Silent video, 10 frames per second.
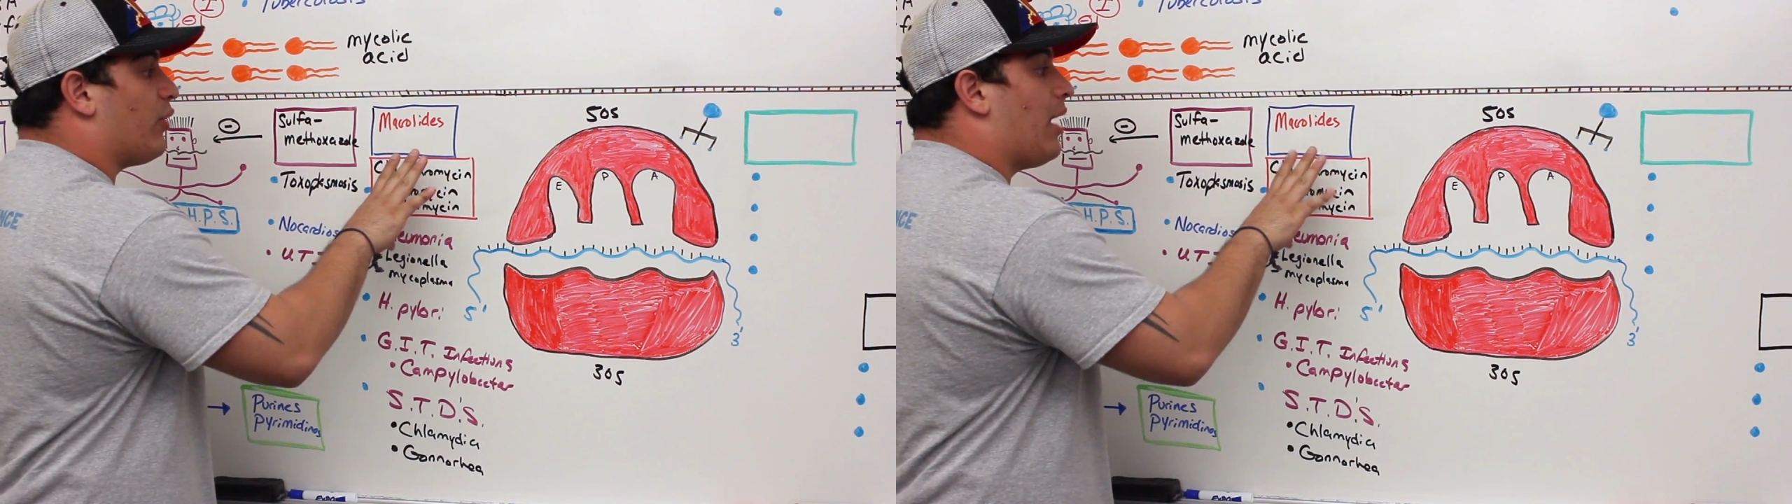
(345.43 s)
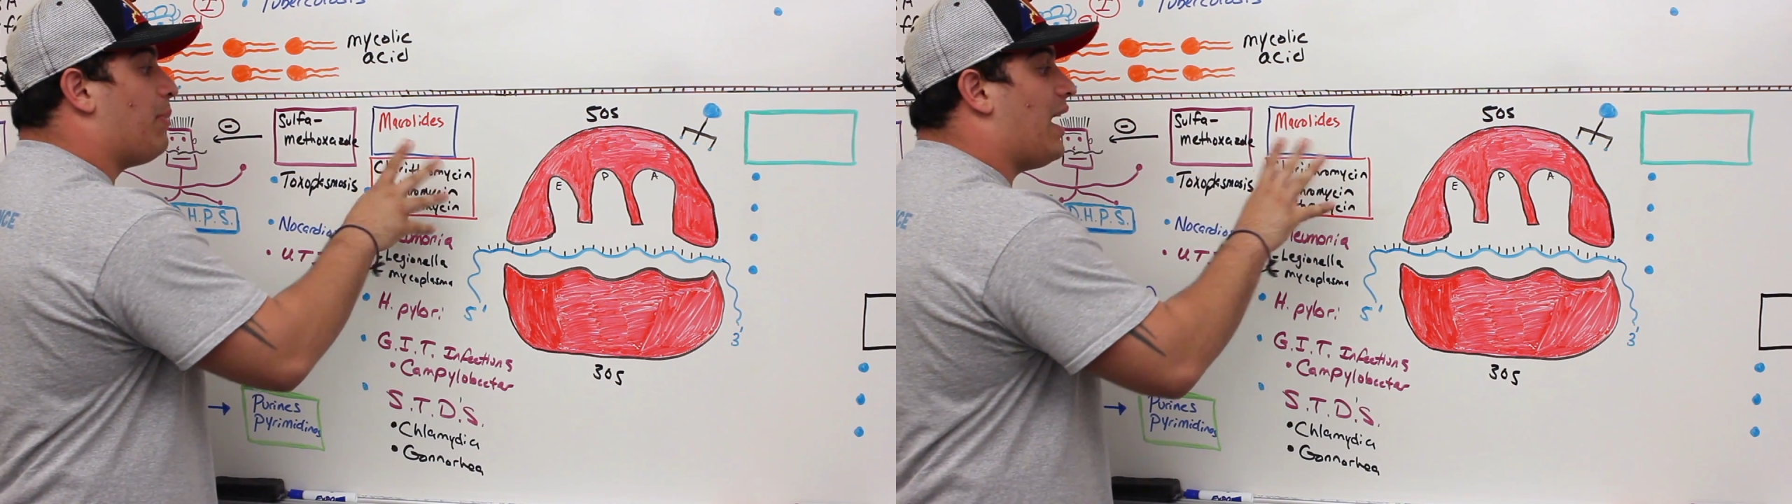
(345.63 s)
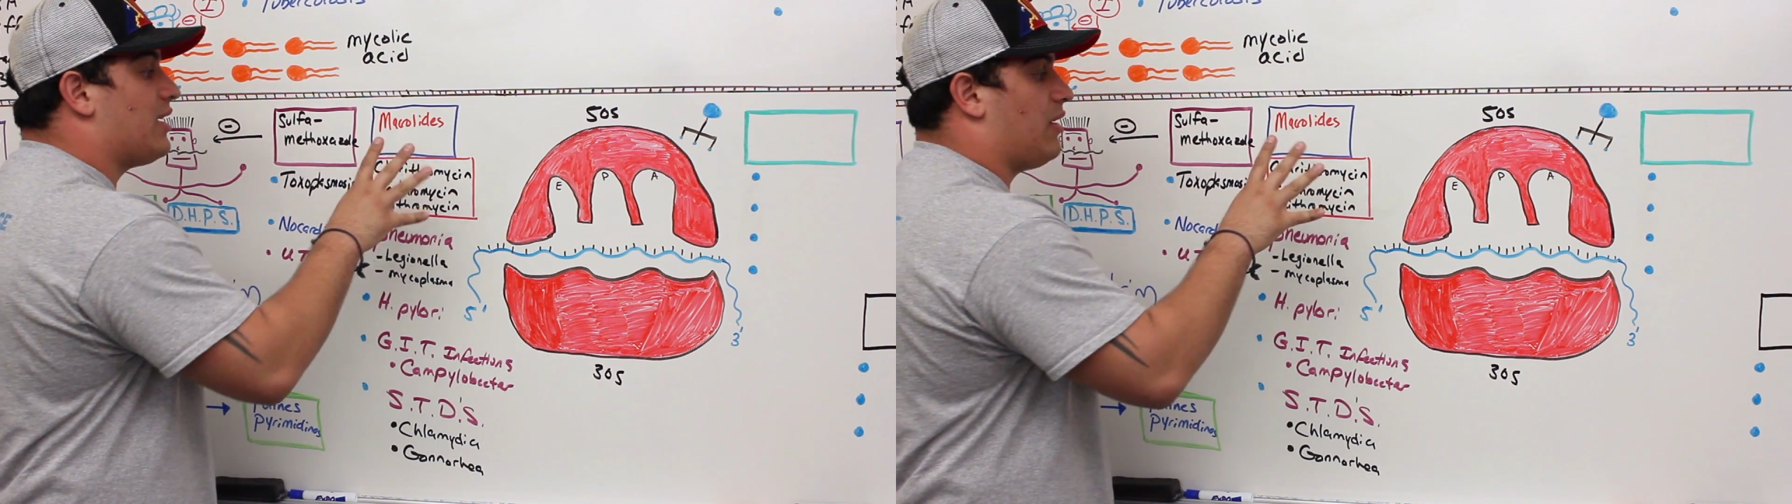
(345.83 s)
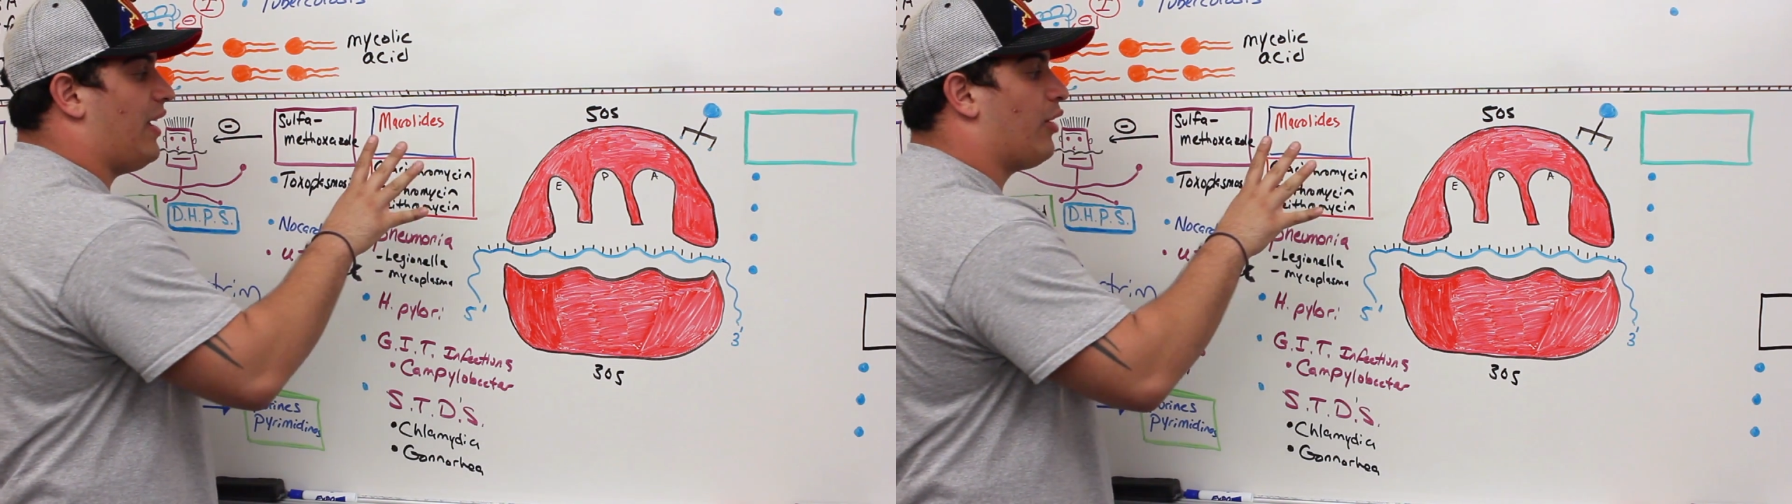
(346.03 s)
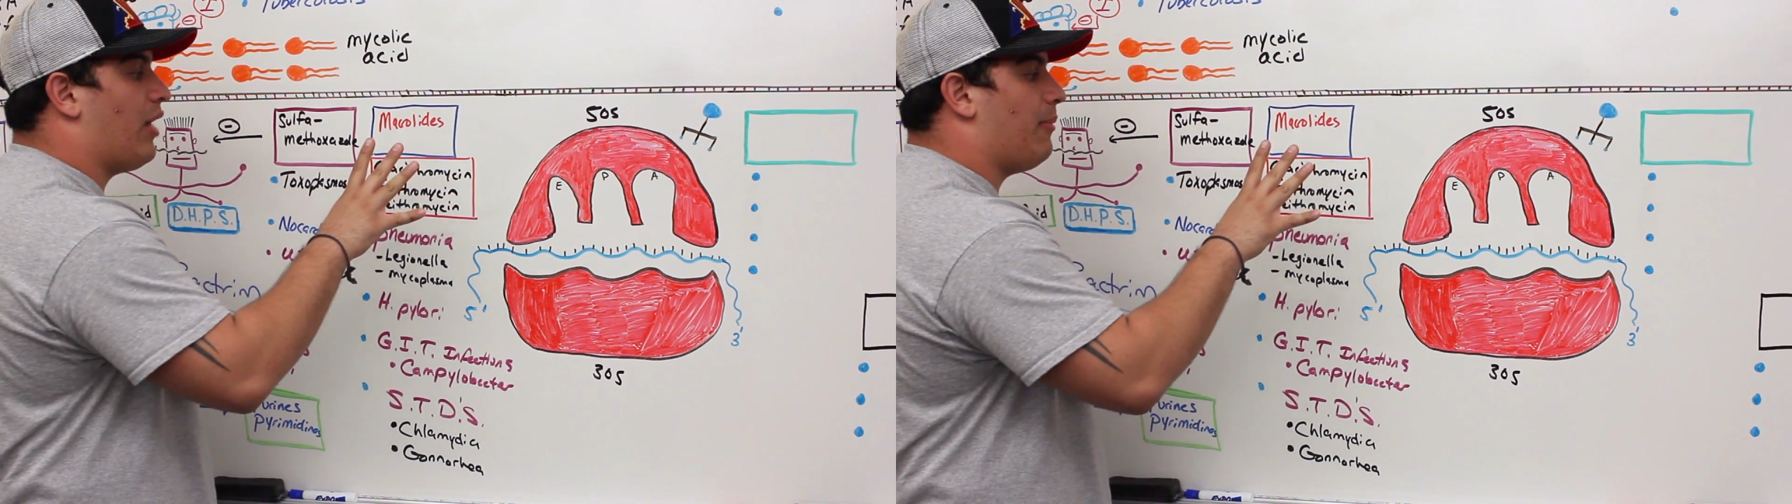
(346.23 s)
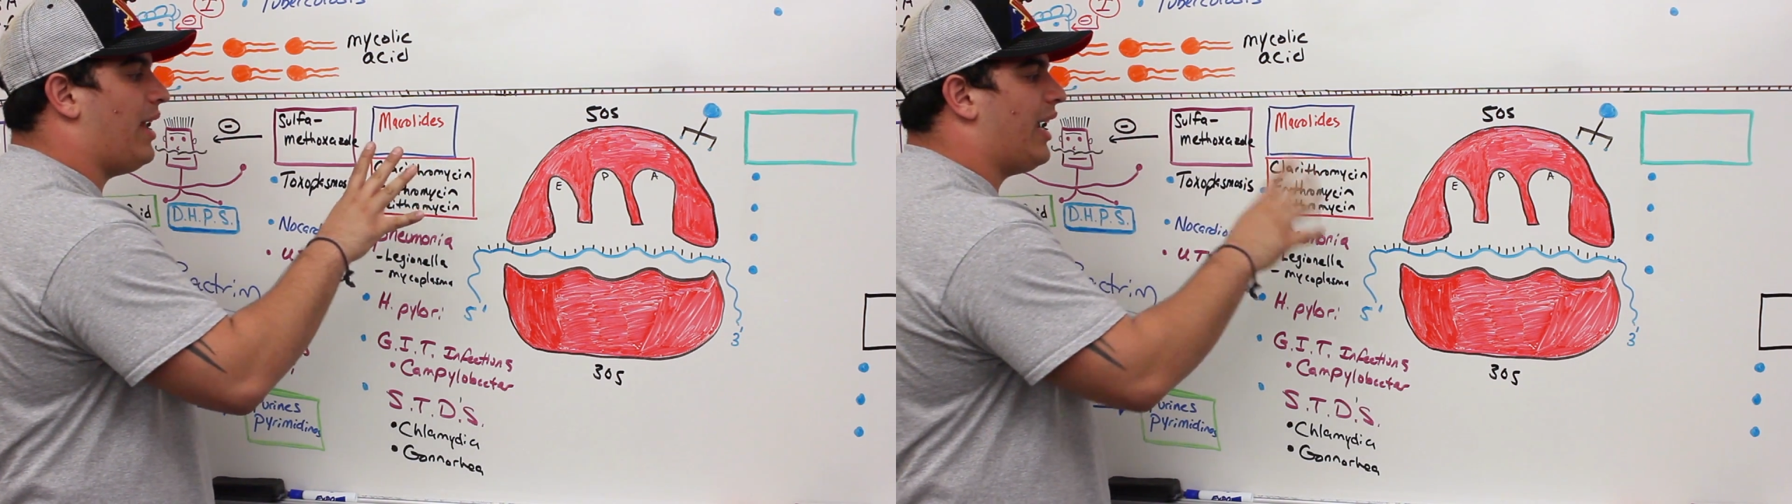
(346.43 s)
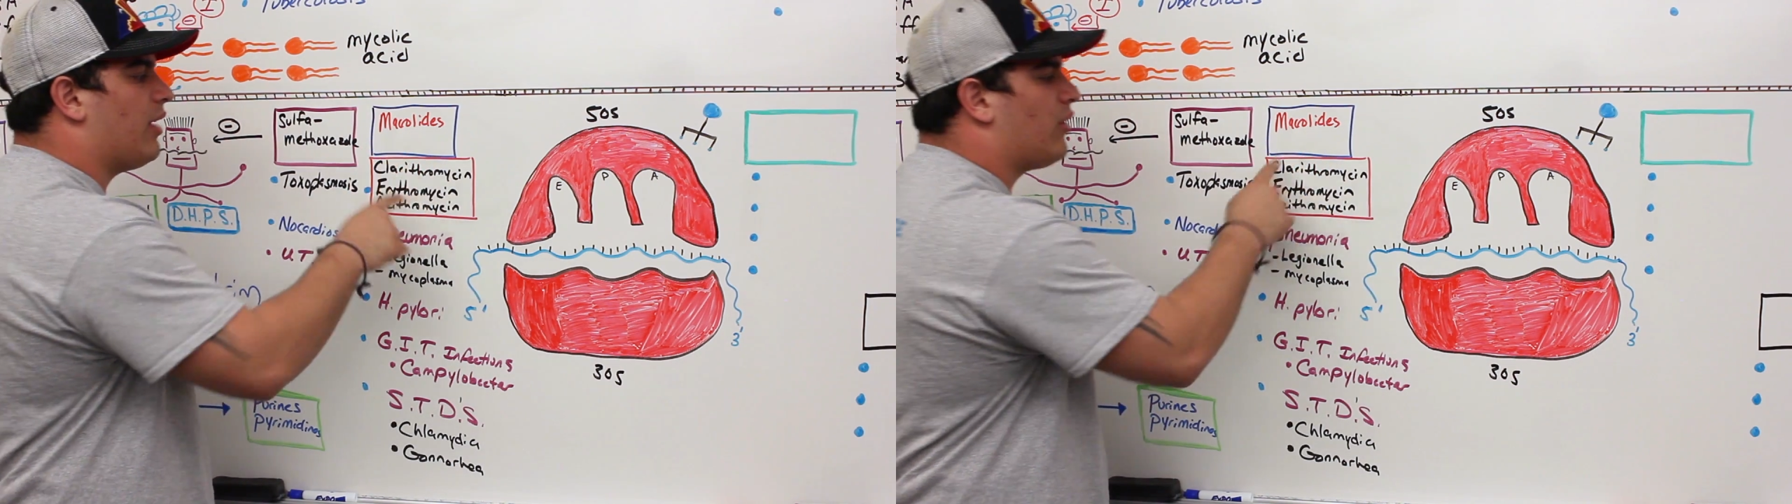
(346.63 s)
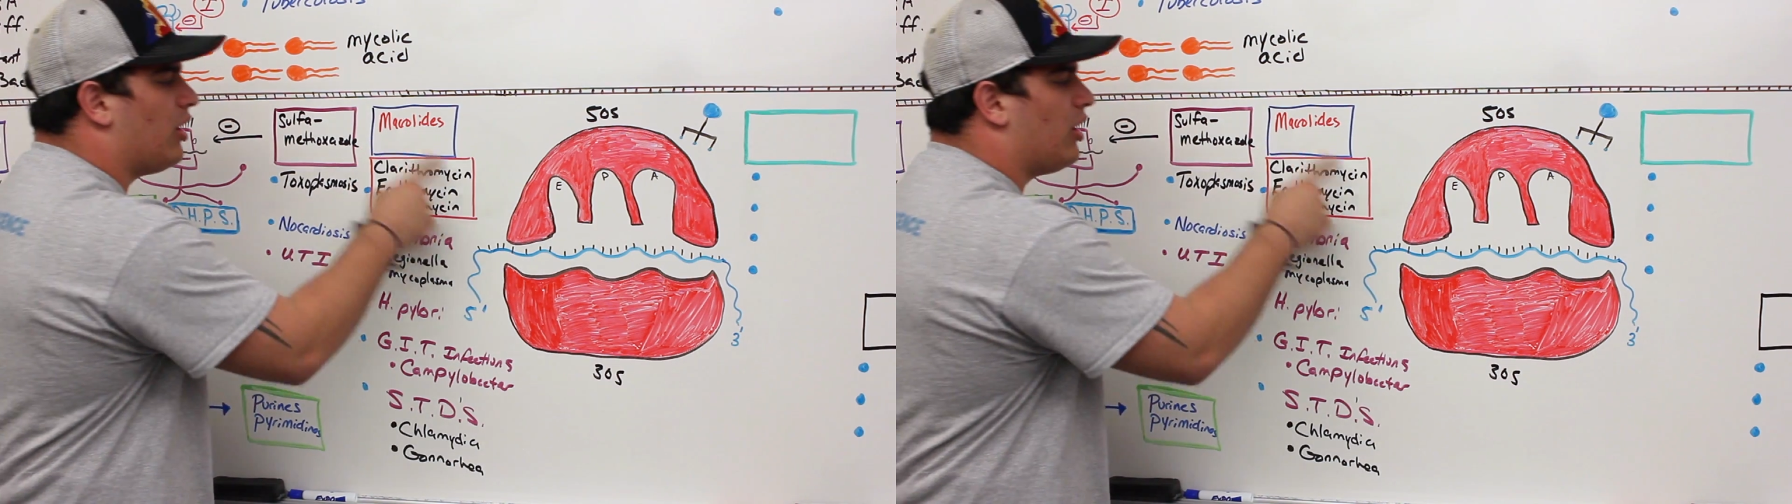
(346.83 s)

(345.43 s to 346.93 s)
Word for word: gram-positive and gram-negative.